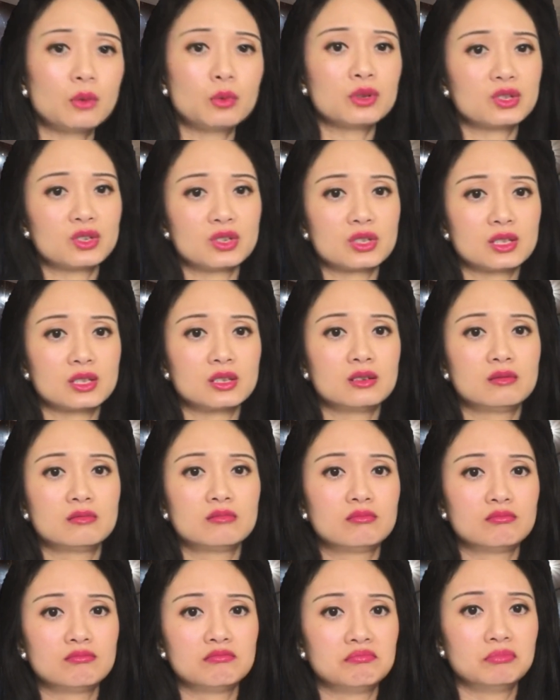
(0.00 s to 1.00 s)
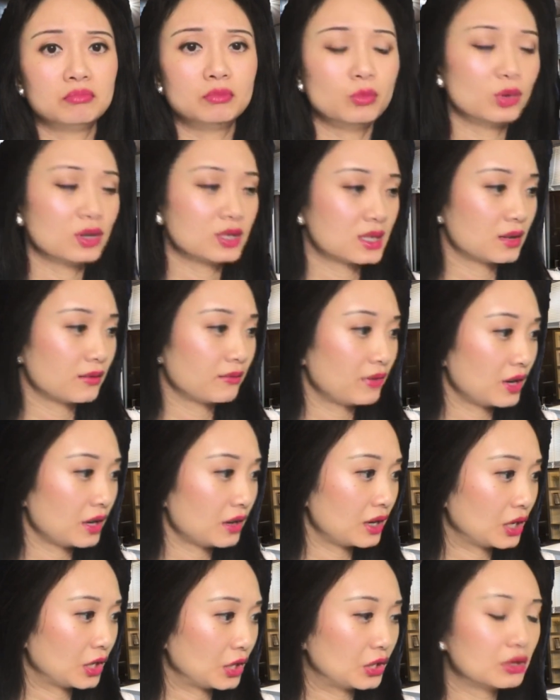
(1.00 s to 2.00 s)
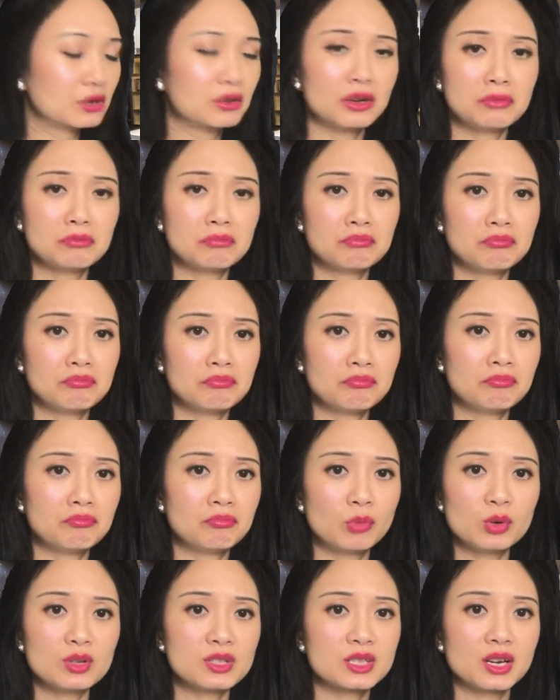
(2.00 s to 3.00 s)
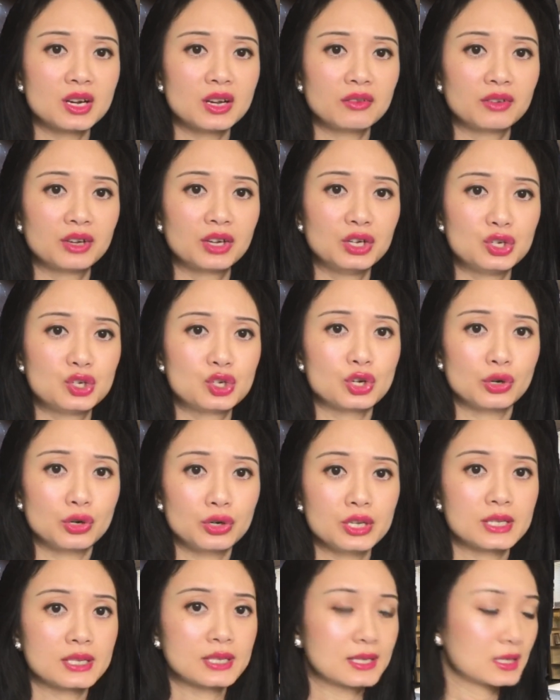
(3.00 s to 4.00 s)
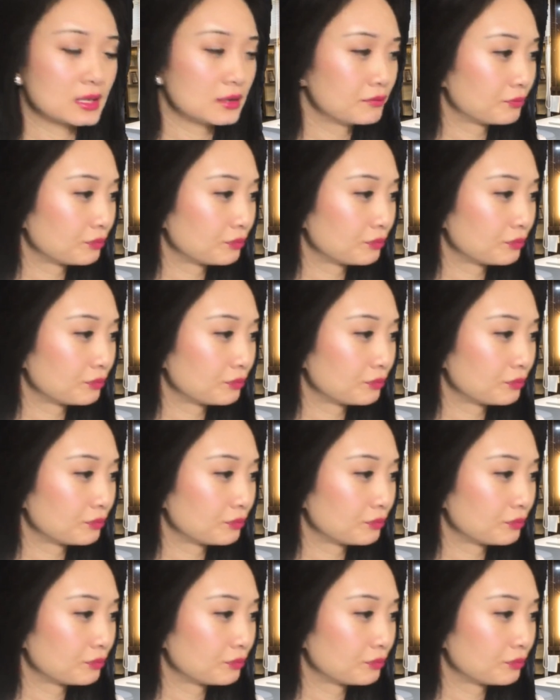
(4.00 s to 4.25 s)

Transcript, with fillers: was just an, wasn't very wasn't a good choice